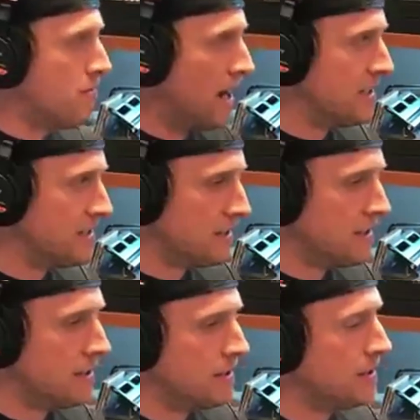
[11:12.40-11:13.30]
so mind. Did you go on
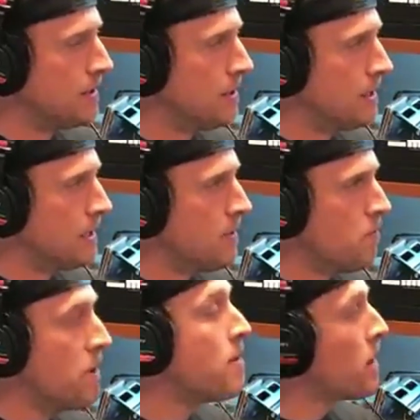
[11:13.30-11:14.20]
an off ramp?
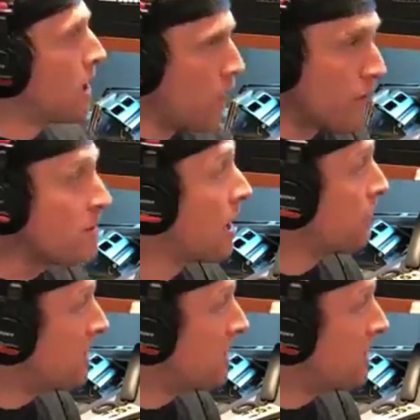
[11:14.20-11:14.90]
Yeah, we went on an offer. We got off